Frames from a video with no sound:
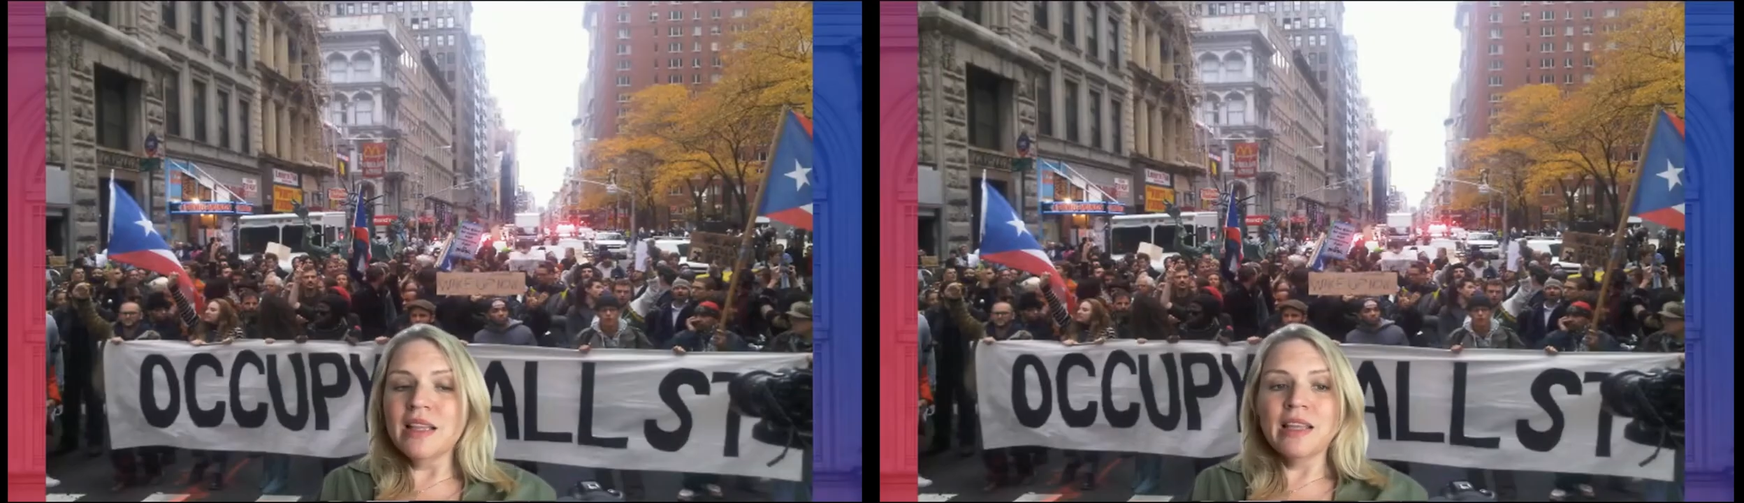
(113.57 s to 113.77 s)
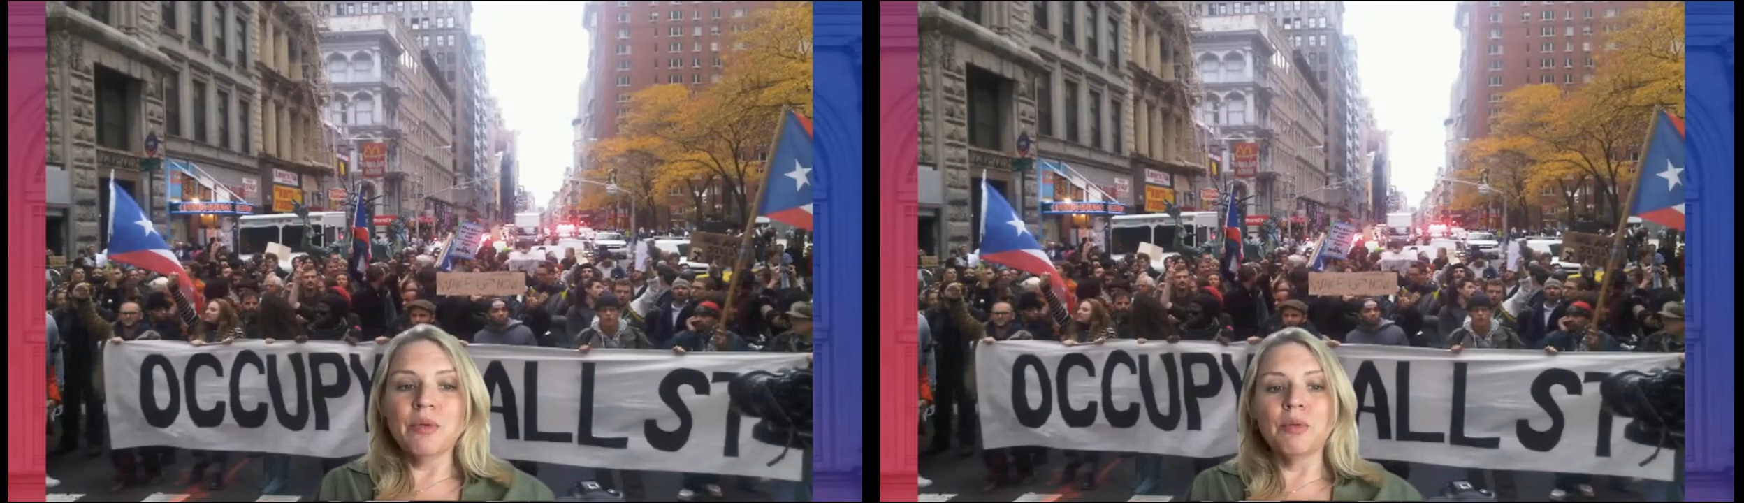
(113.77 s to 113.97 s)

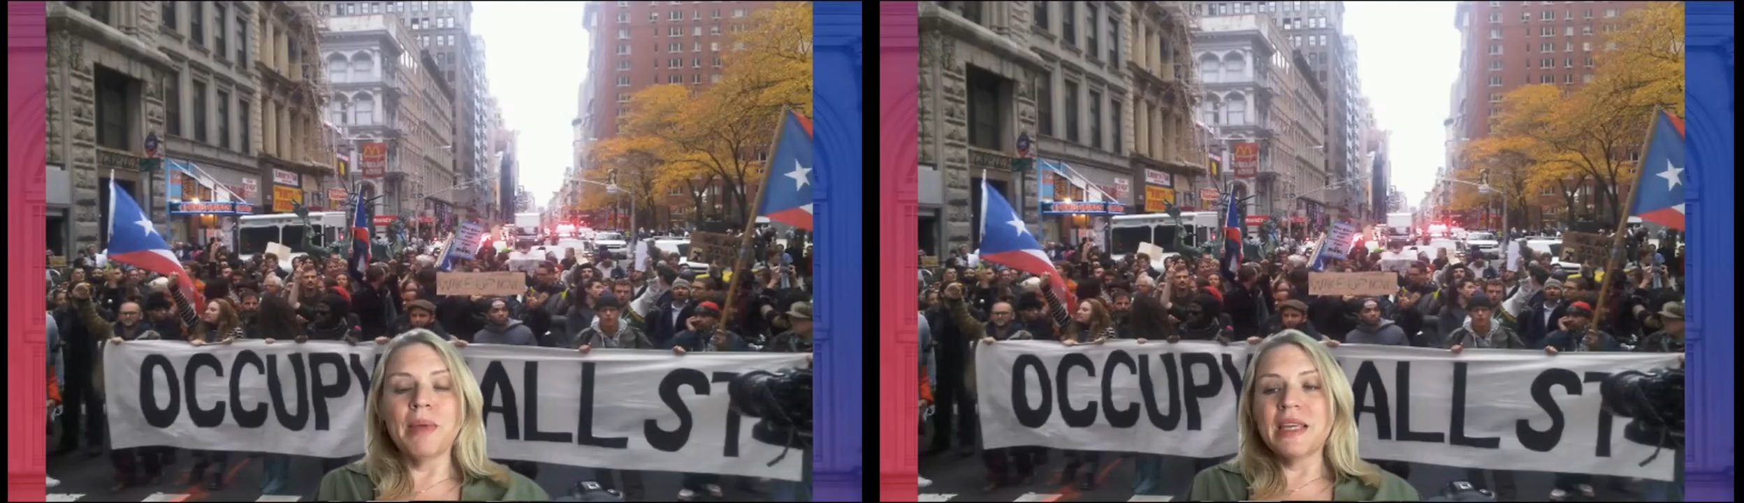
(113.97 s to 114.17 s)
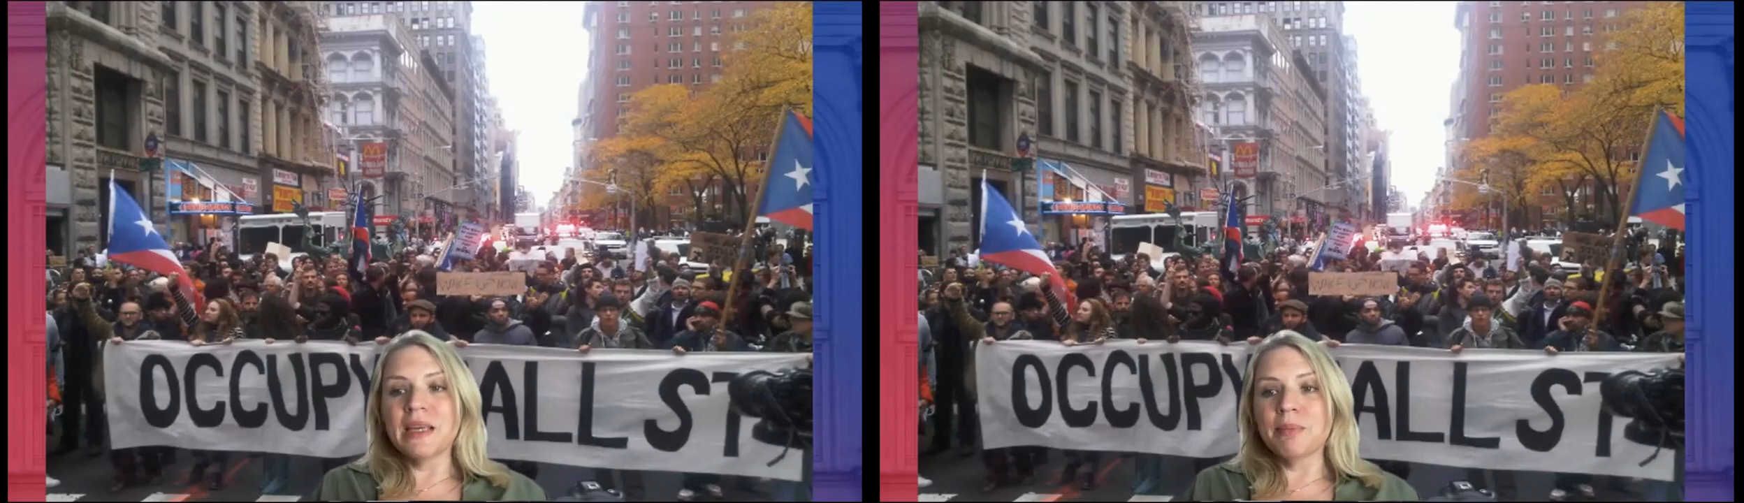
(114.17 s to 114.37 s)
They were
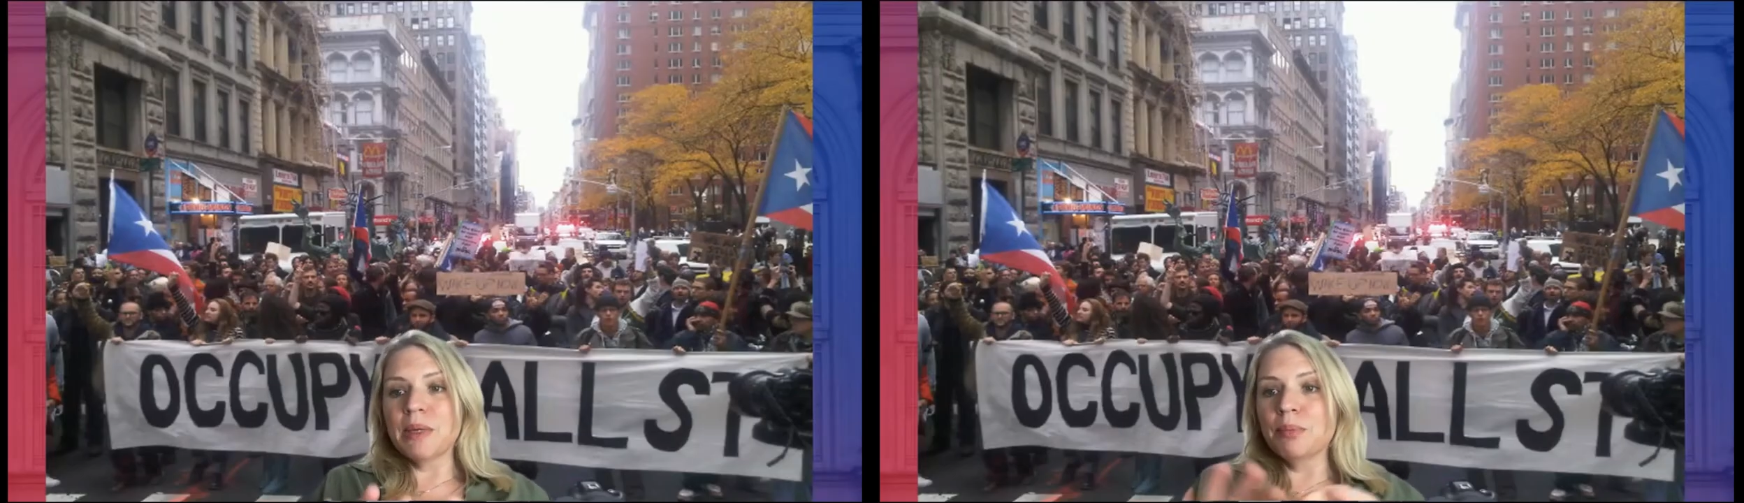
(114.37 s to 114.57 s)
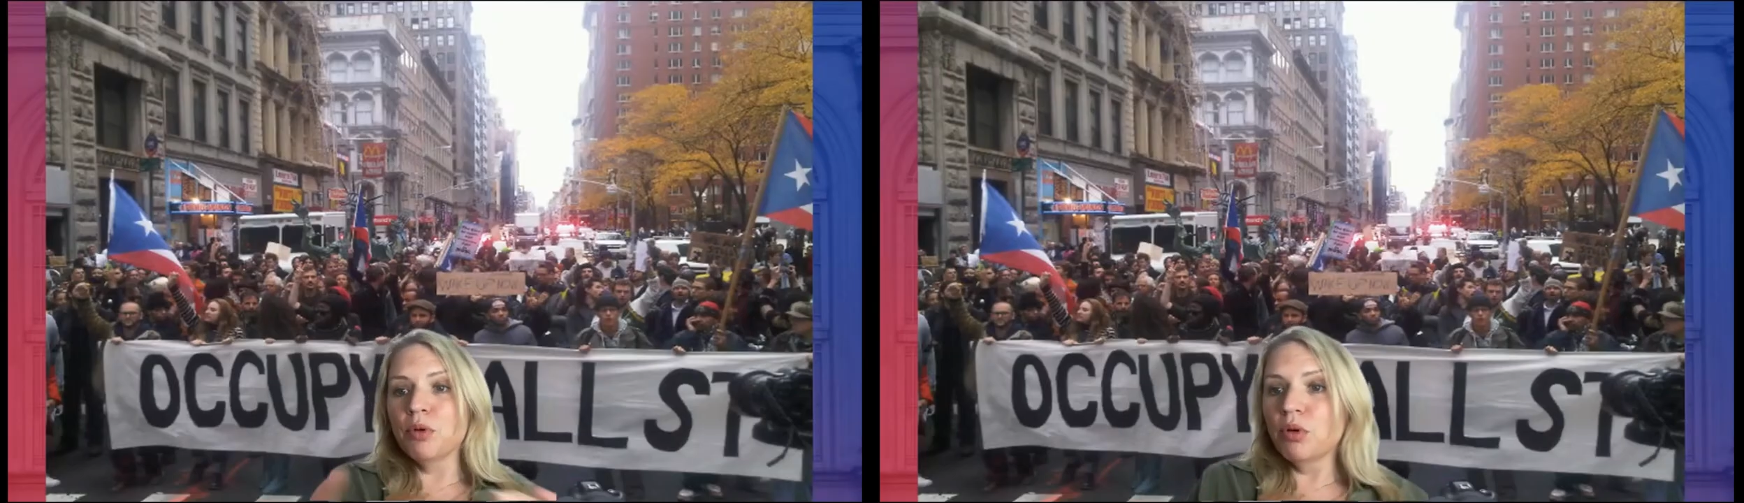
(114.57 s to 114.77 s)
making
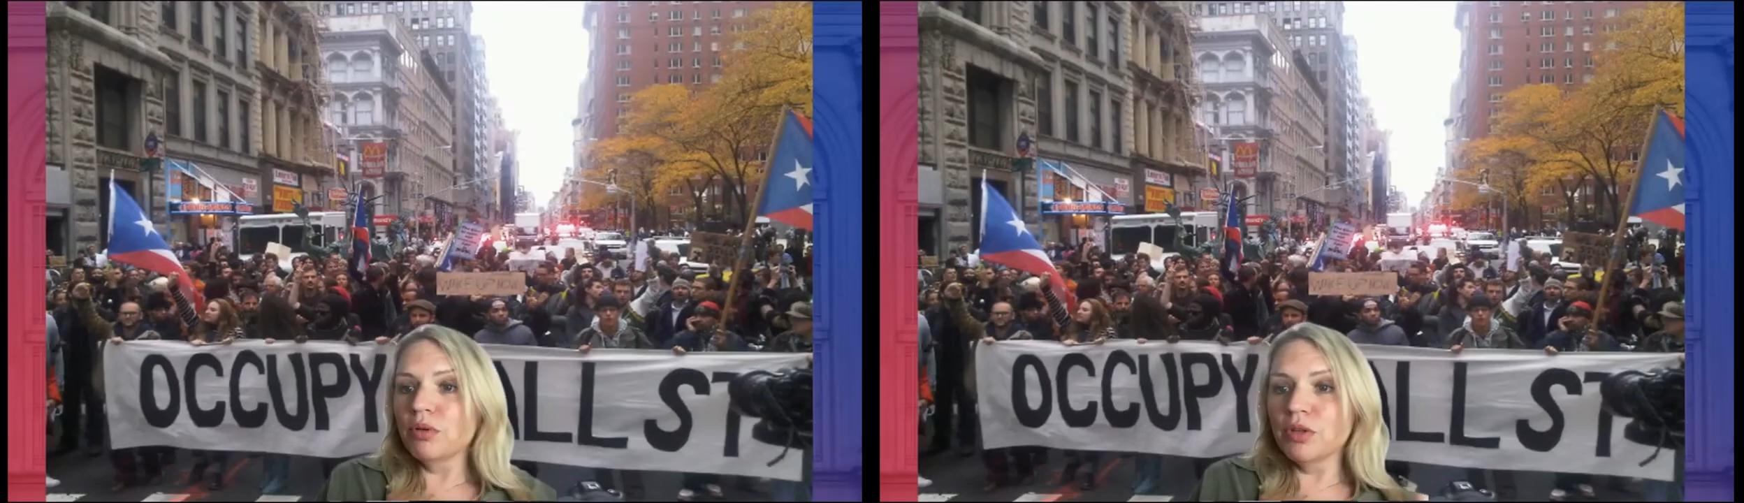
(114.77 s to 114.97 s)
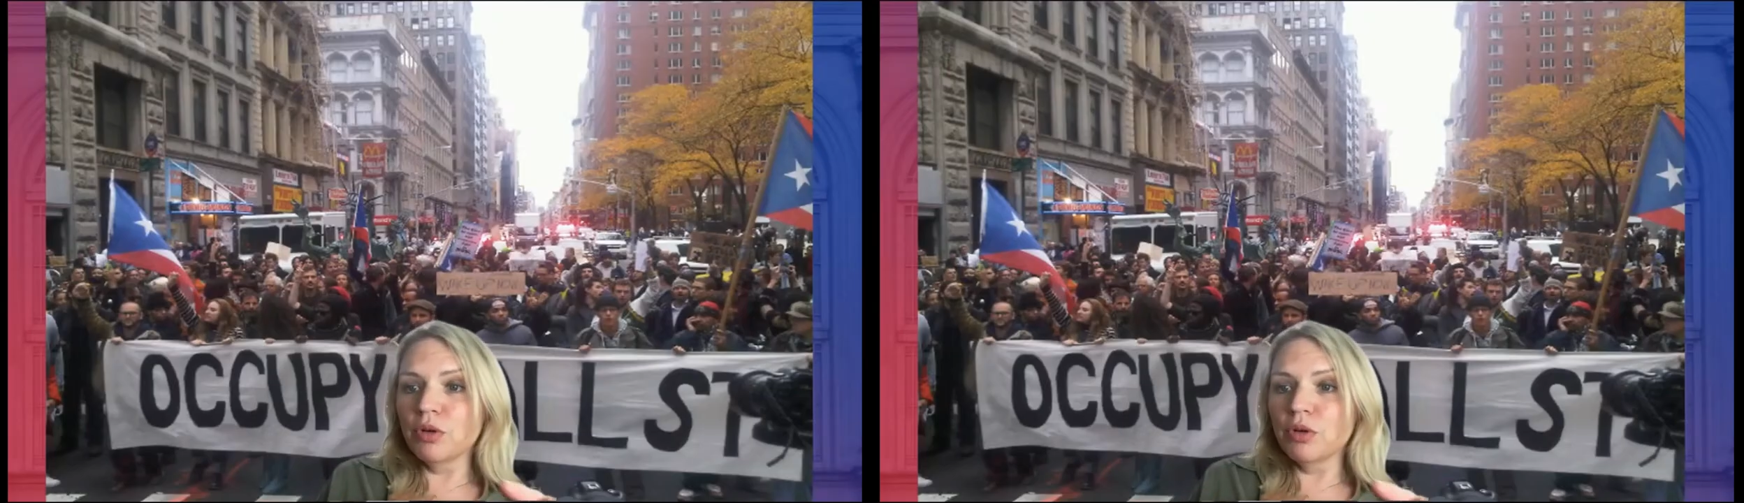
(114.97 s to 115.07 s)
people,